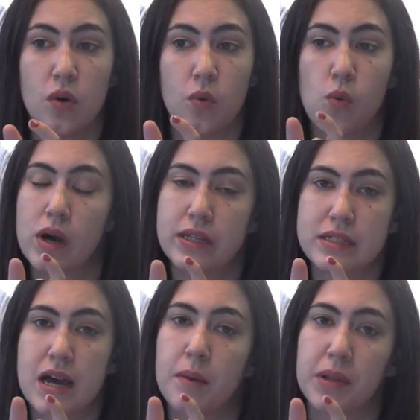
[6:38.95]
What
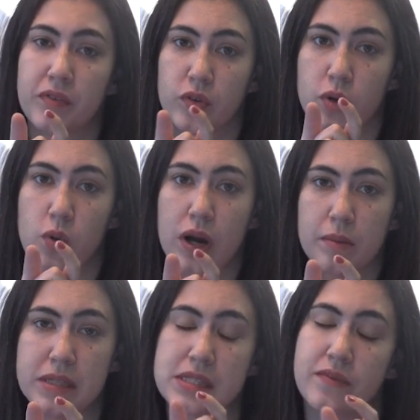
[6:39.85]
top-level
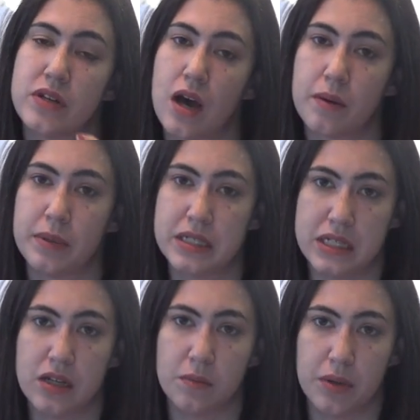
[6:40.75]
requirements have not been
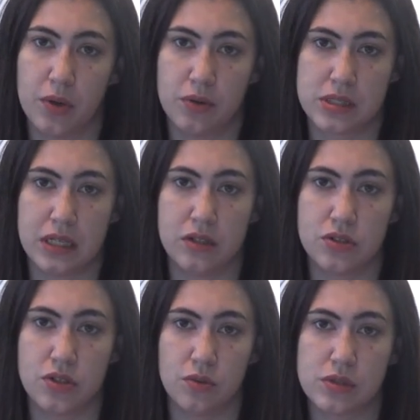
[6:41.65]
decomposed
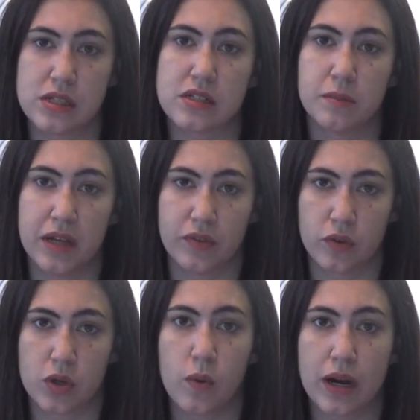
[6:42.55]
into system-level
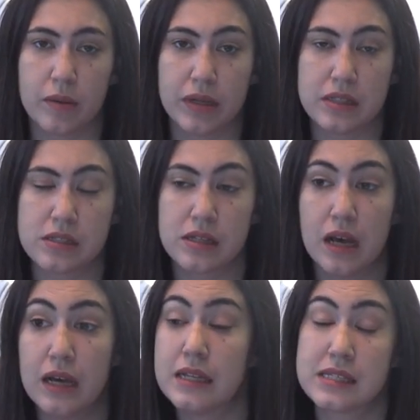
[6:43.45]
requirements?
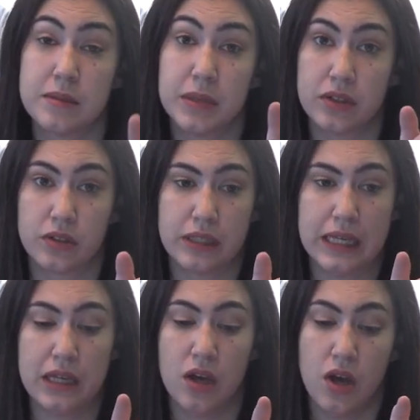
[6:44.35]

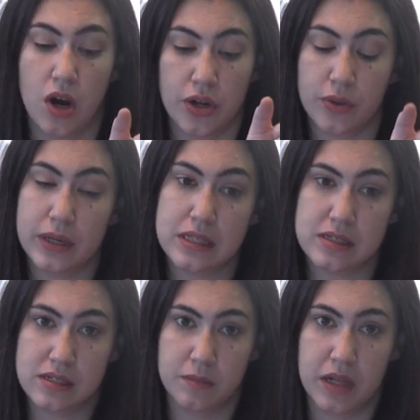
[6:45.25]
Similarly, are there any
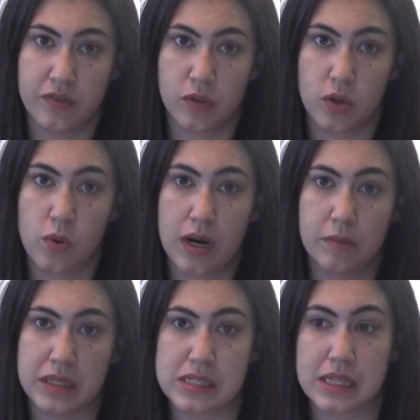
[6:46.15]
system-level
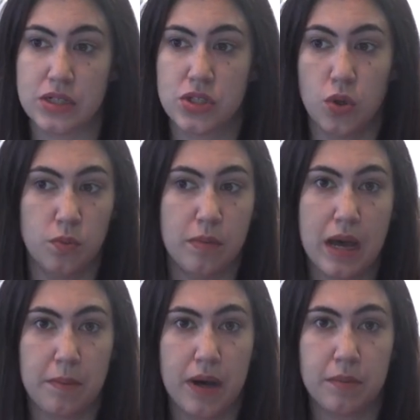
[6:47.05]
requirements that don't
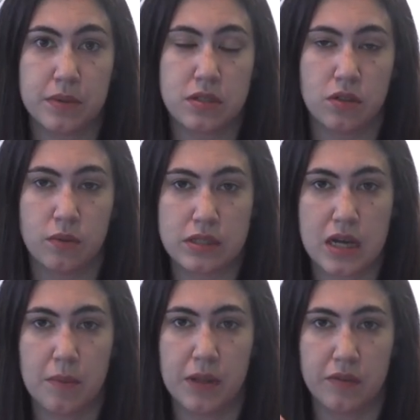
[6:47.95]
map up to a
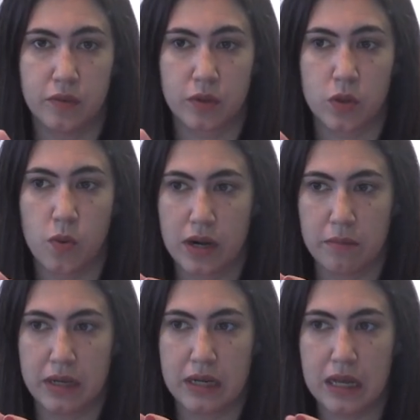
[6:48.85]
top-level
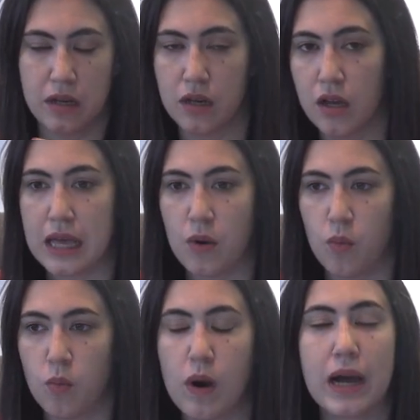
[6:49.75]
requirement? And
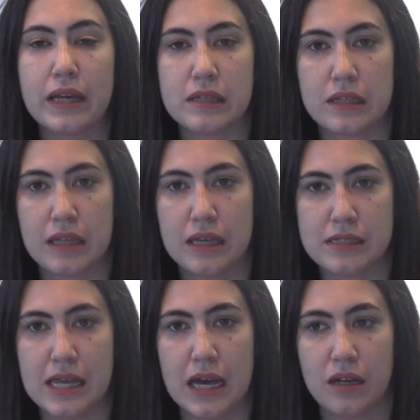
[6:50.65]
why has
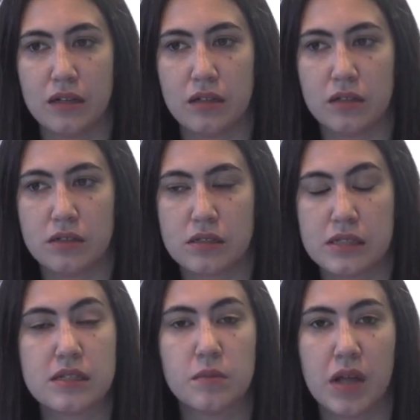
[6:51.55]
that
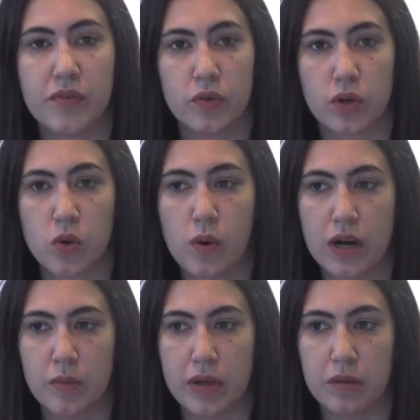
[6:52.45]
system-level
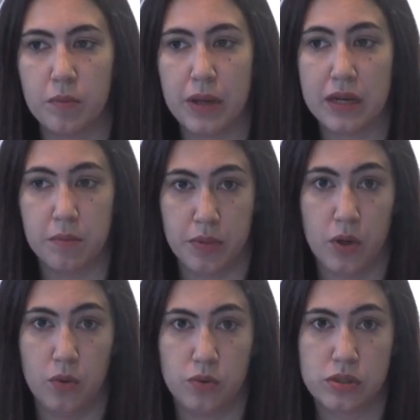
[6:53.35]
requirement been
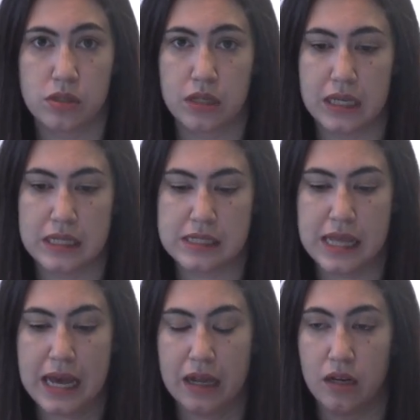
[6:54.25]
imposed? Is
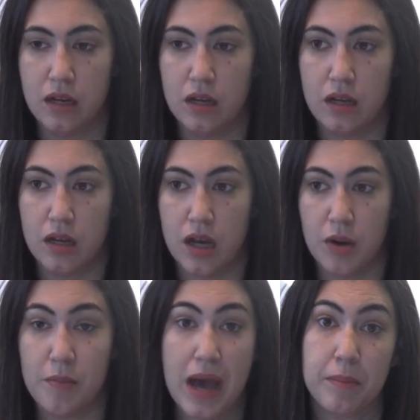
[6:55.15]
that a
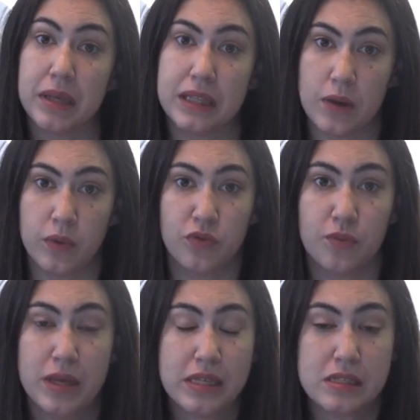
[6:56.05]
mapping that we've
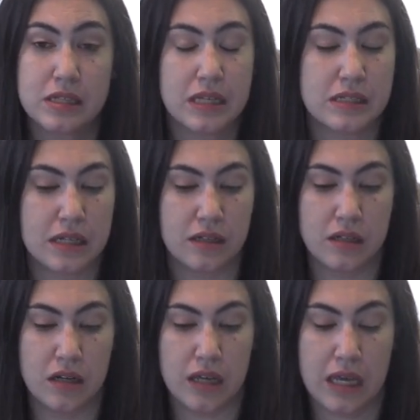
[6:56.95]
missed? Is it
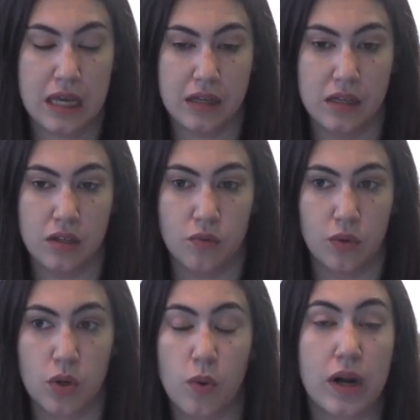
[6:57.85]
a
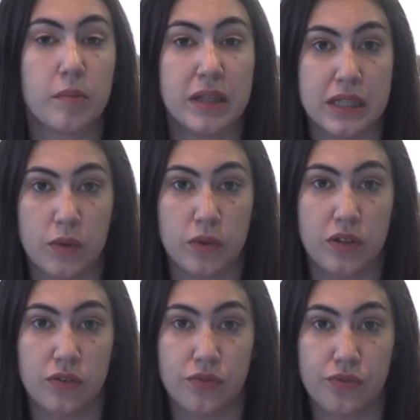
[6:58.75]
requirement that
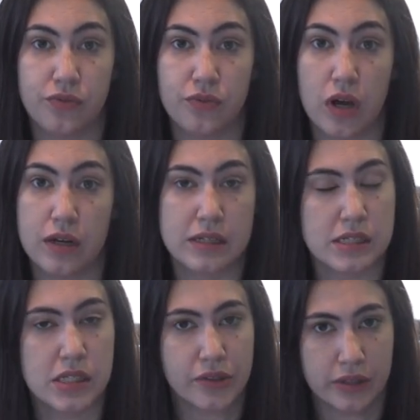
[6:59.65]
we've
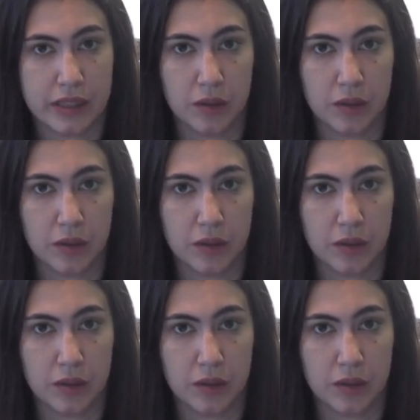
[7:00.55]
unnecessarily